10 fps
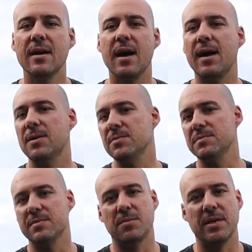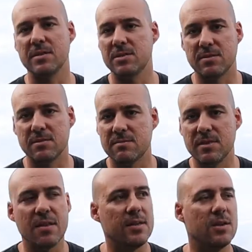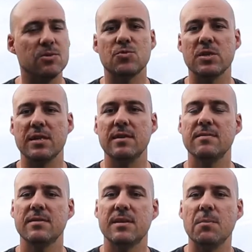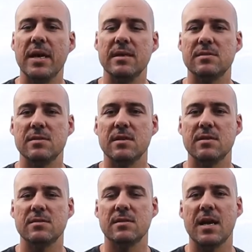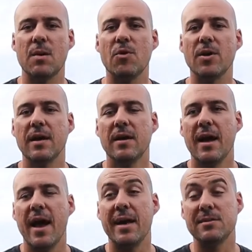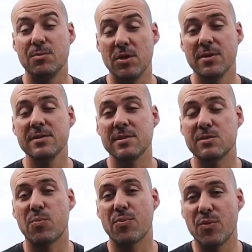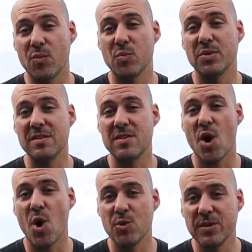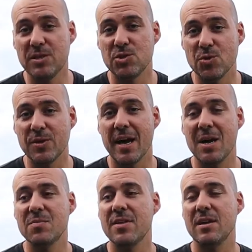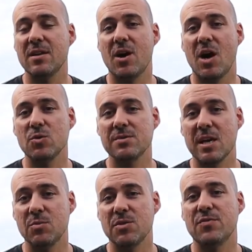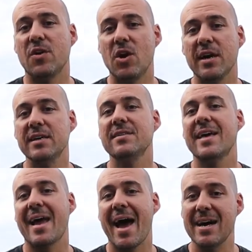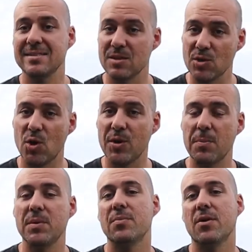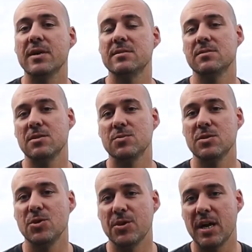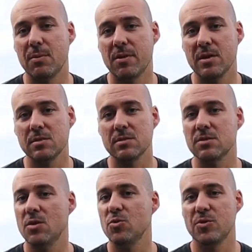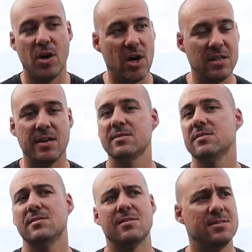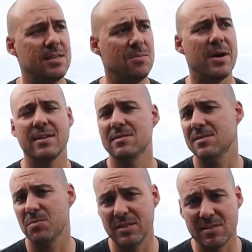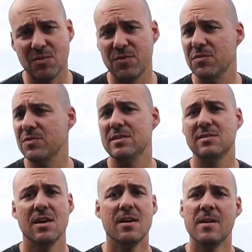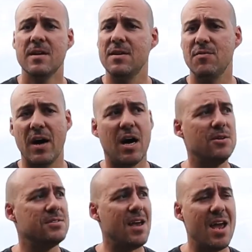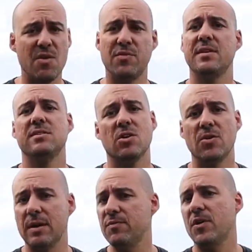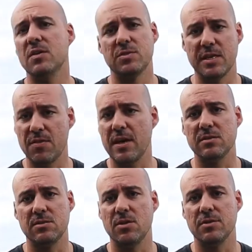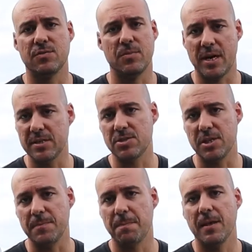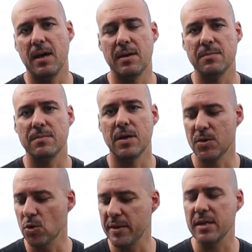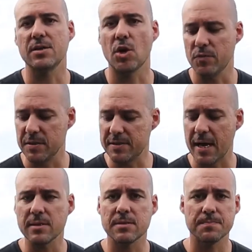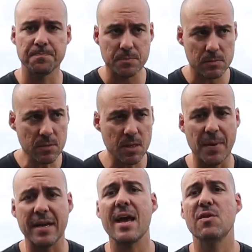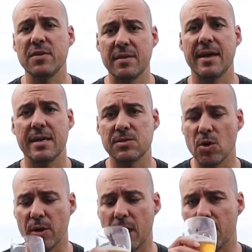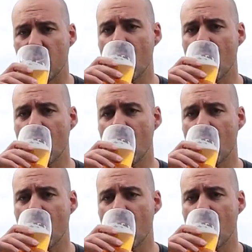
I mean, it's just nothing else really compares to the Amarok. And to be honest, it's probably the only dual cab that I was able to find that hasn't gone up in price in terms of new car prices. All the Hiluxes, the D-Max, the BT50s, the Varas, everything's gone up $5,000 or $10,000 from last year. I'm calling it COVID tax, but everything has gone up.